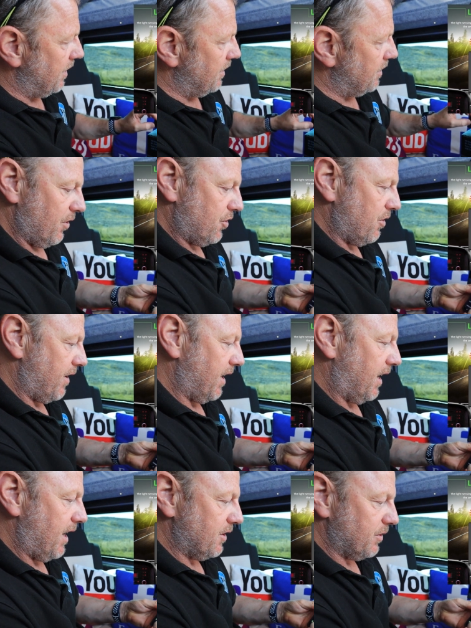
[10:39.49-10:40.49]
If you're not sure how to
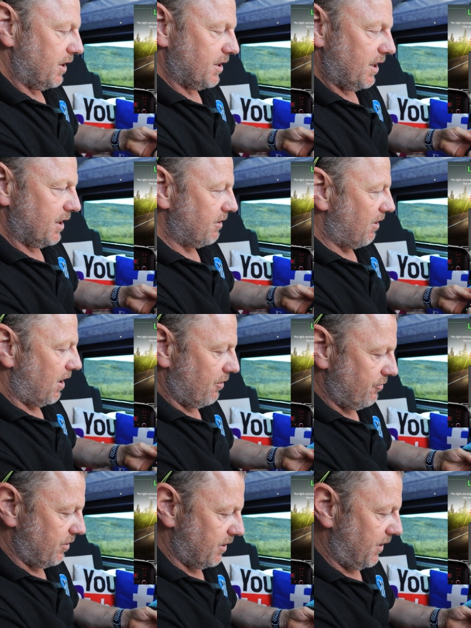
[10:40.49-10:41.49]
connect all these things, there are
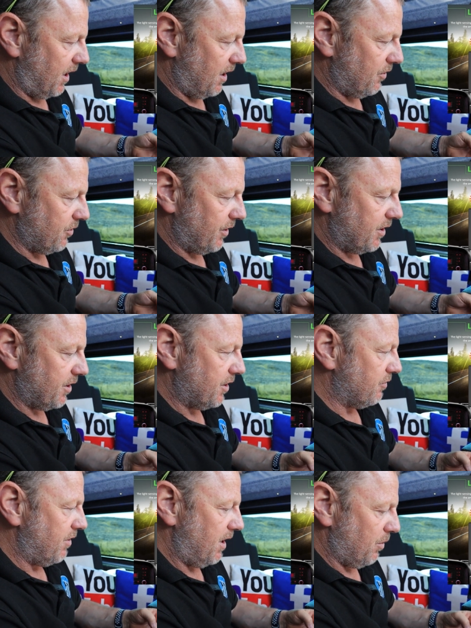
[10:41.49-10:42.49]
hundreds of videos on this. I
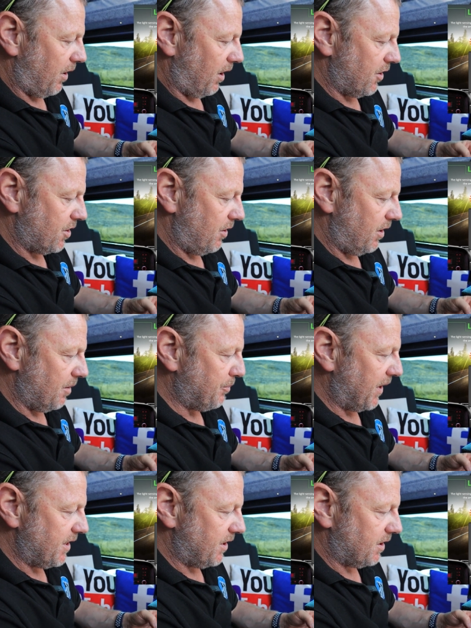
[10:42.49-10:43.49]
just really wanted to show you the
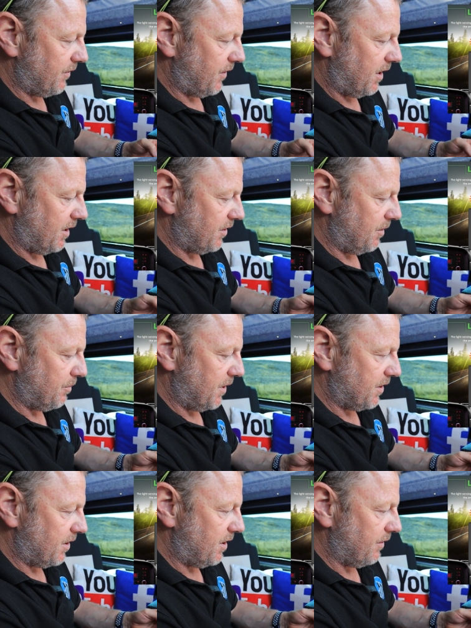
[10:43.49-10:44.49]
basics of it and the
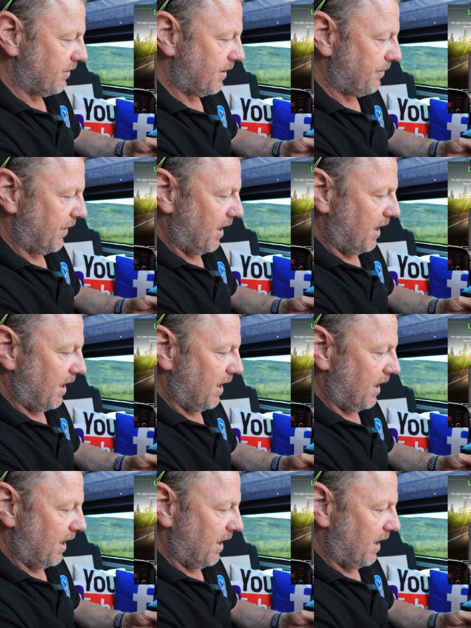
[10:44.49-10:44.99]
simplicity of it.